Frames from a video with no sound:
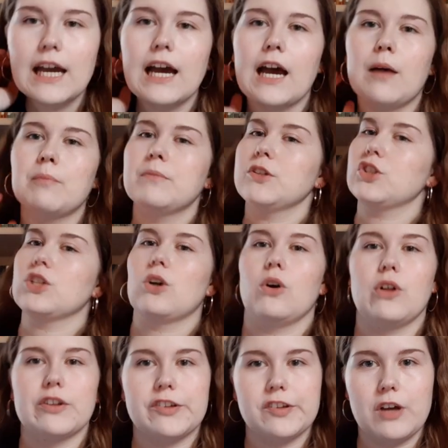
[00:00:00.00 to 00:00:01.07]
um, she
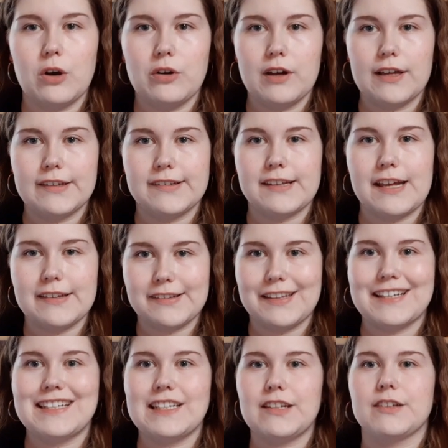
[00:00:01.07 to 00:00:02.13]
also says
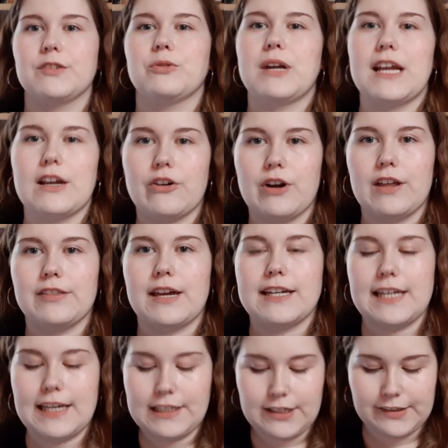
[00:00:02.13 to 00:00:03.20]
that it is rare
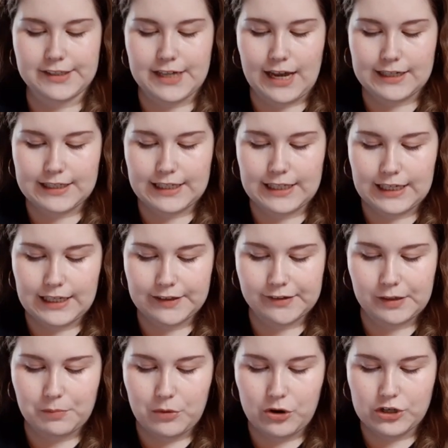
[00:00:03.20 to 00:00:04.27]
that a Tiste Andii
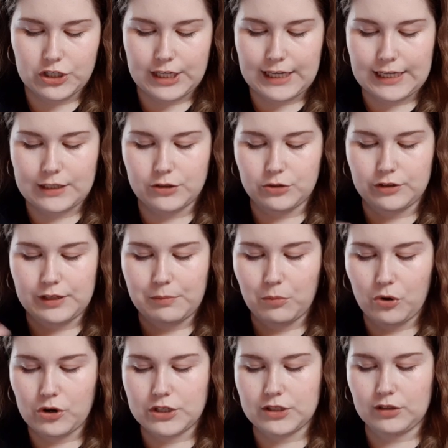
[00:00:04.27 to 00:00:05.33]
is emerging into the
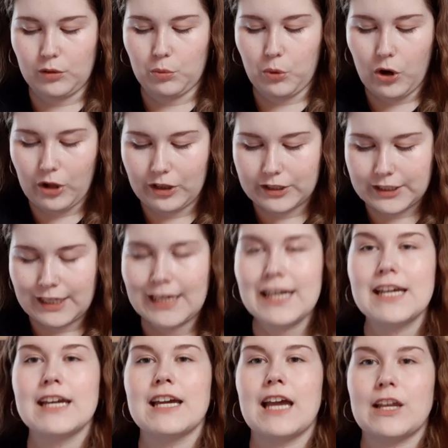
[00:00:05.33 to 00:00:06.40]
mortal world.
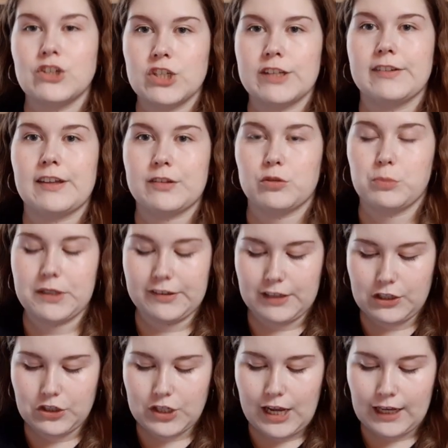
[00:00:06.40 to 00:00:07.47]
And she says to
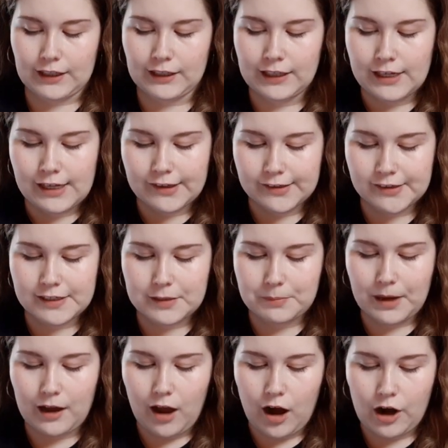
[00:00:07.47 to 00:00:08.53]
Whiskey Jack, Seek
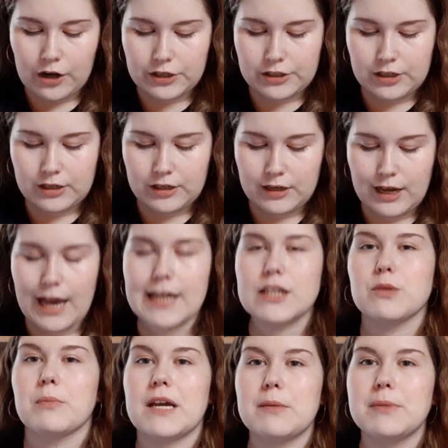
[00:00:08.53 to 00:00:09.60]
my heart,
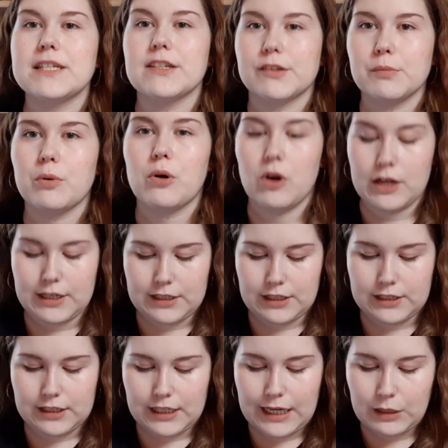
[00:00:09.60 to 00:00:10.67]
and you may be
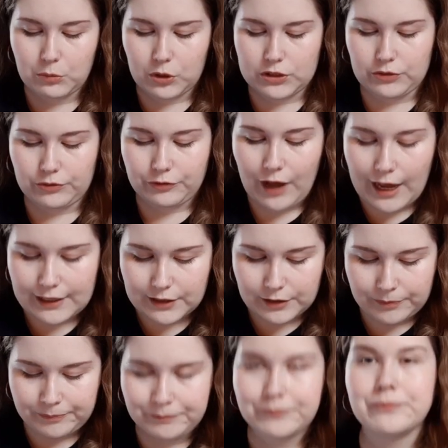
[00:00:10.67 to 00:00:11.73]
disappointed in what you find.